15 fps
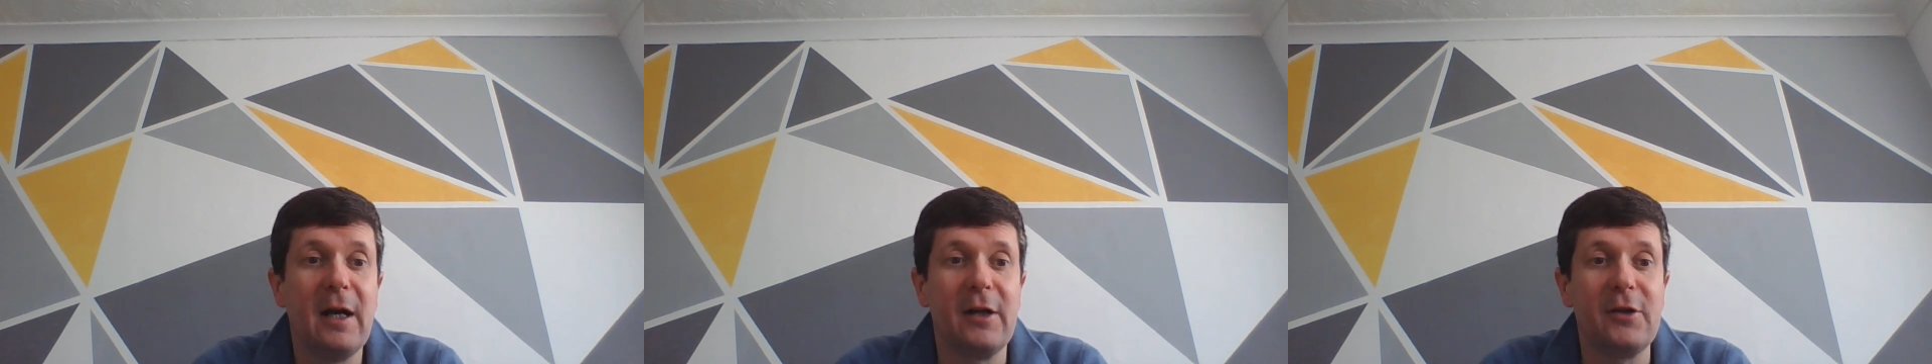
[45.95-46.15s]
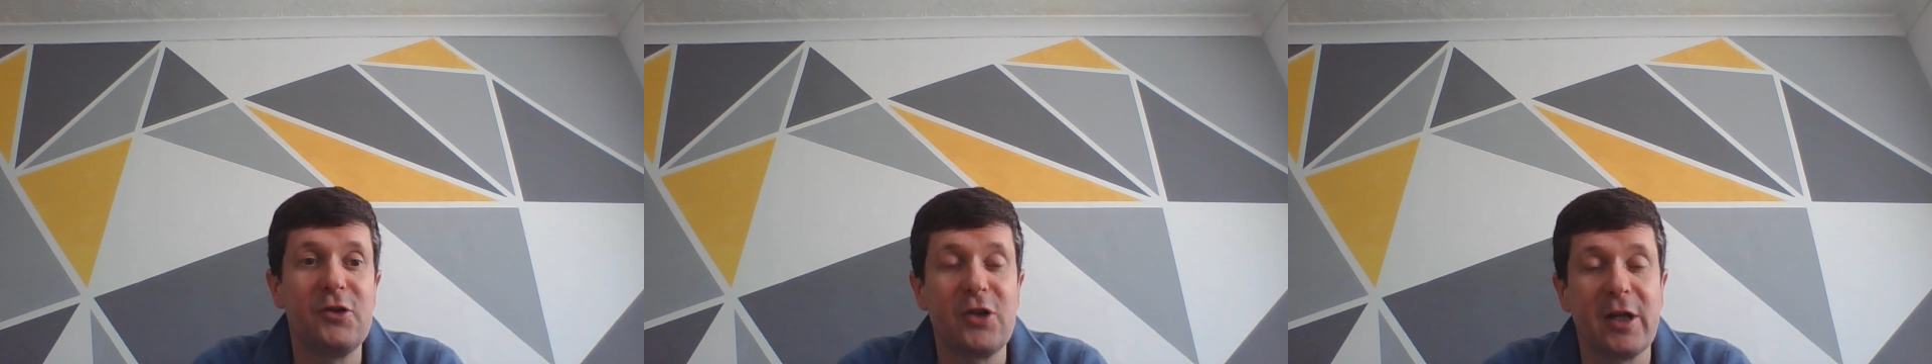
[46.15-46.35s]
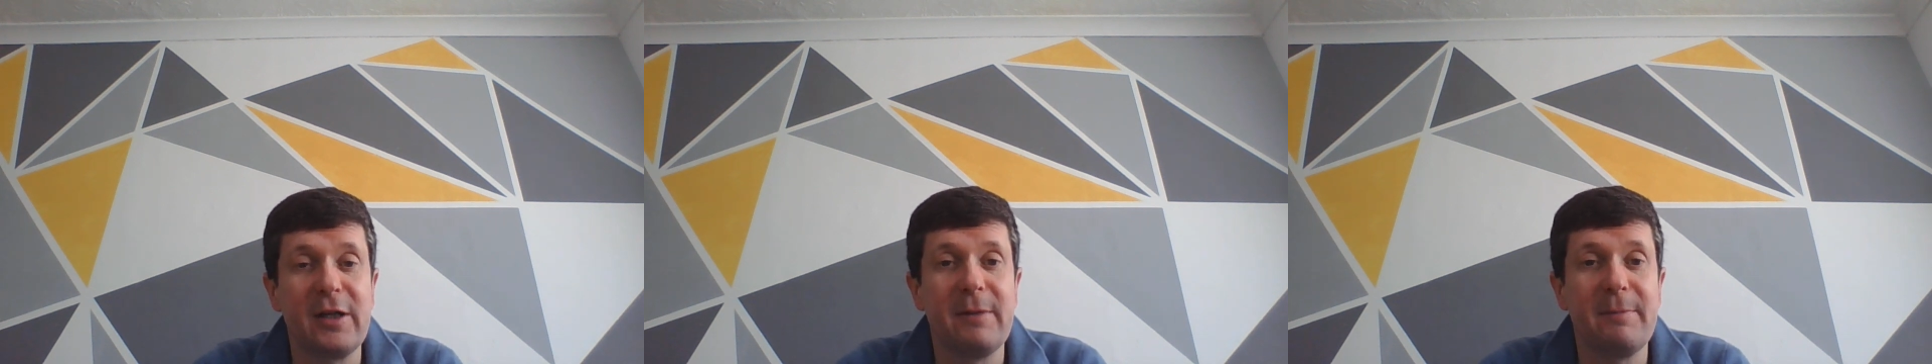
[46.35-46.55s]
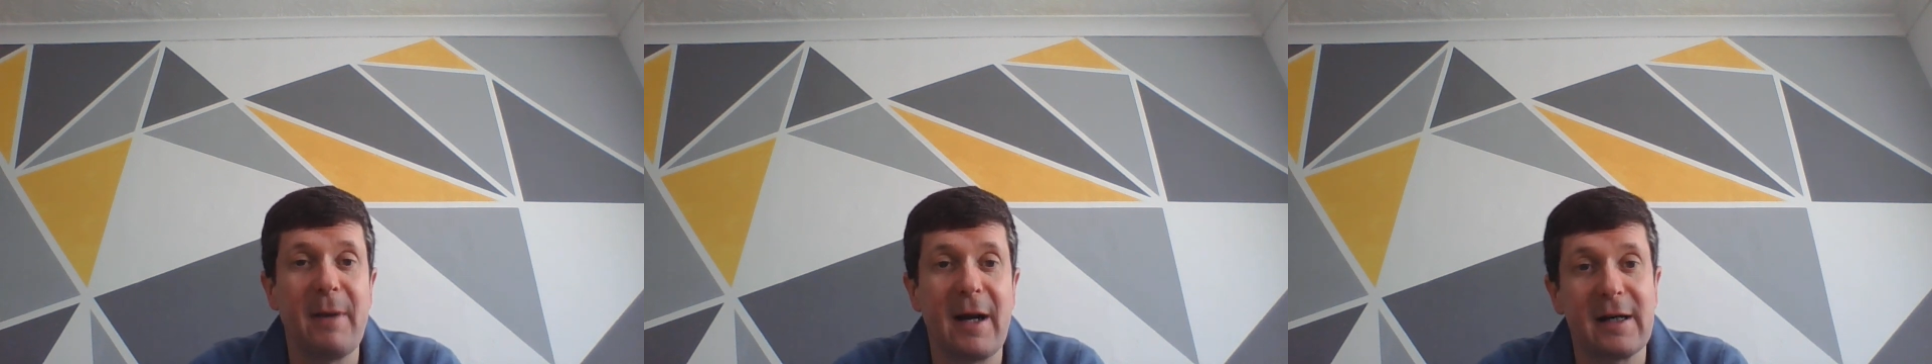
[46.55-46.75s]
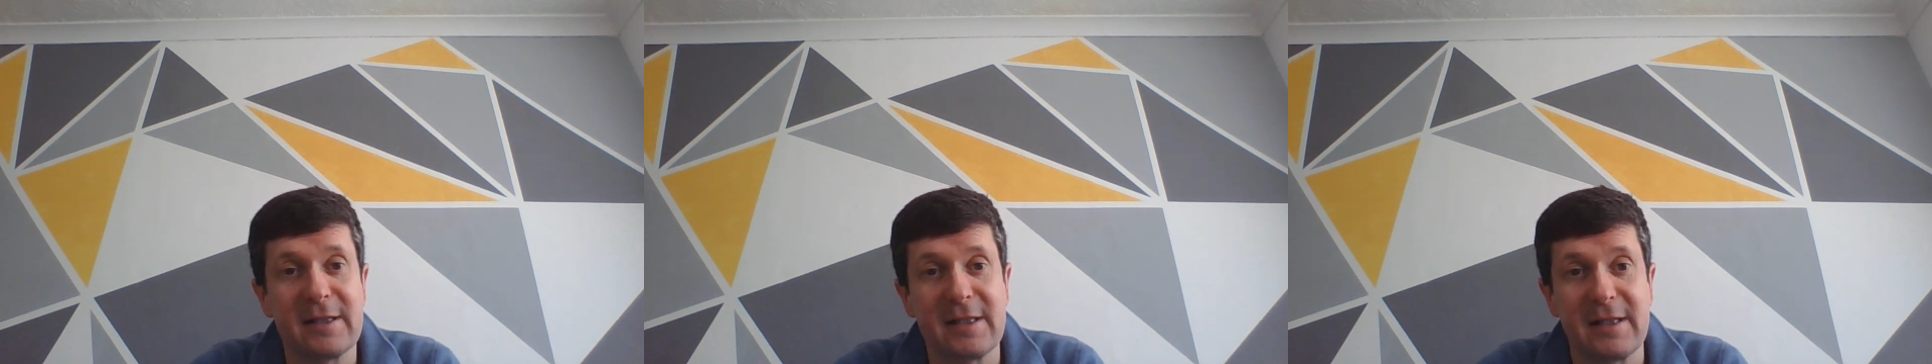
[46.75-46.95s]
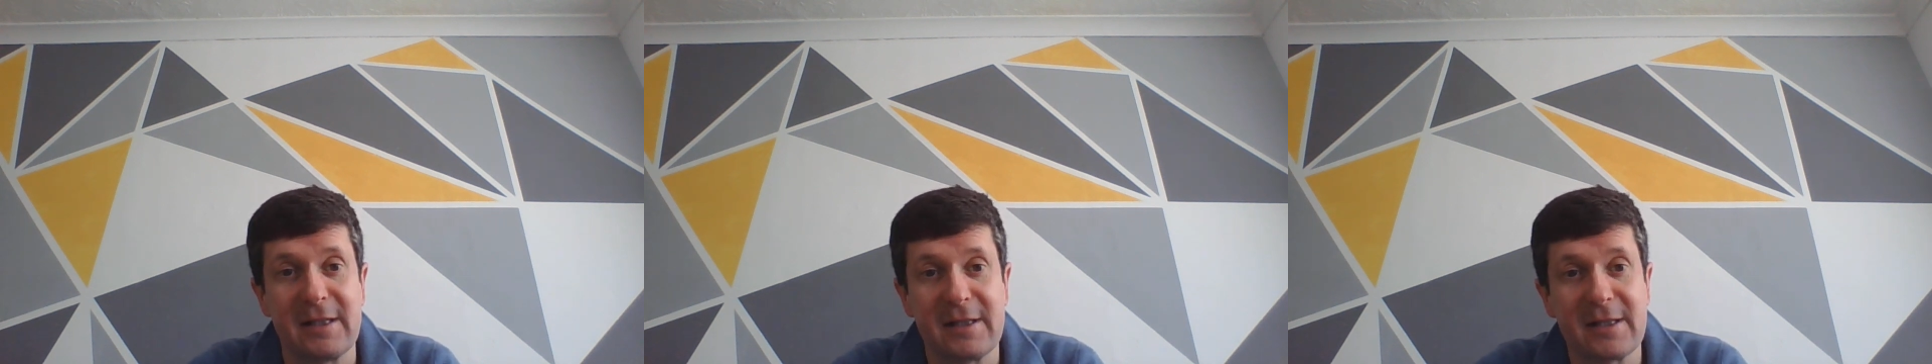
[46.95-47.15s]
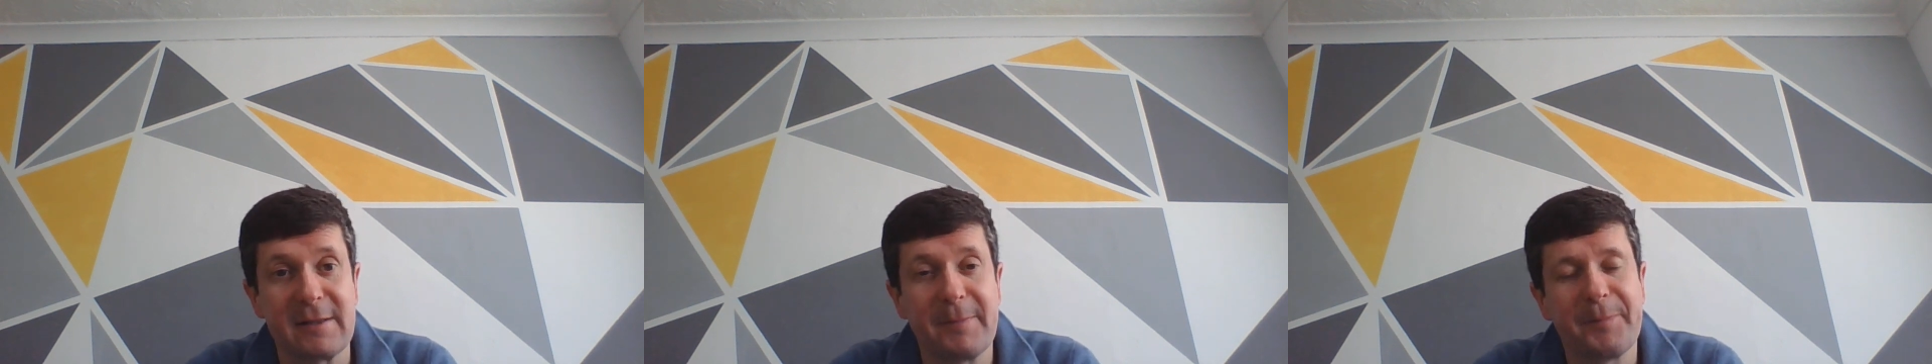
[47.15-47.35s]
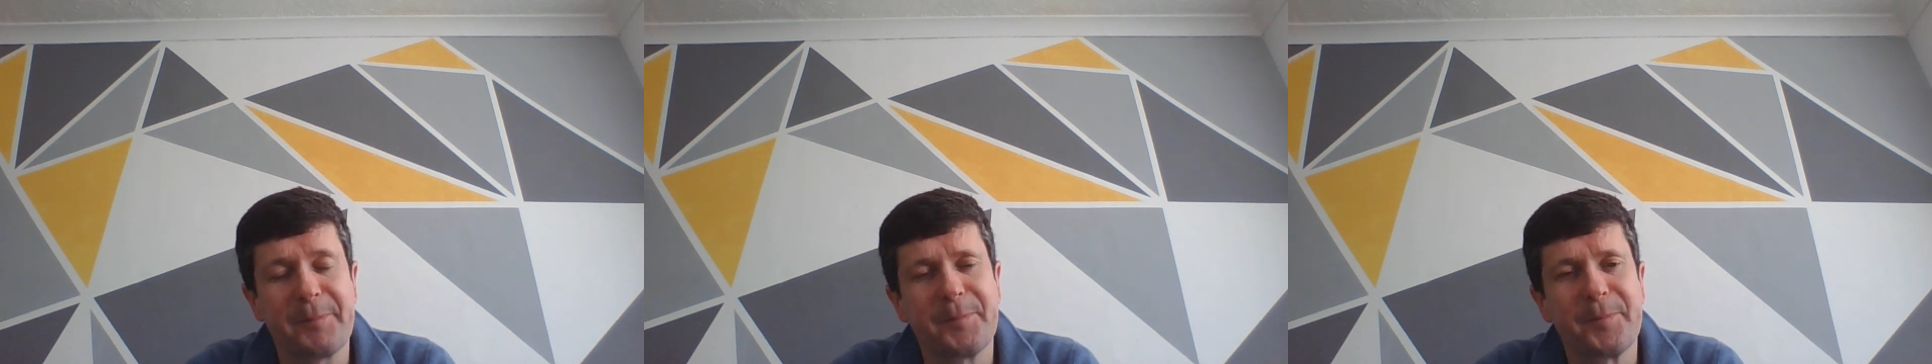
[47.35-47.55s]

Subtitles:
and gin palaces.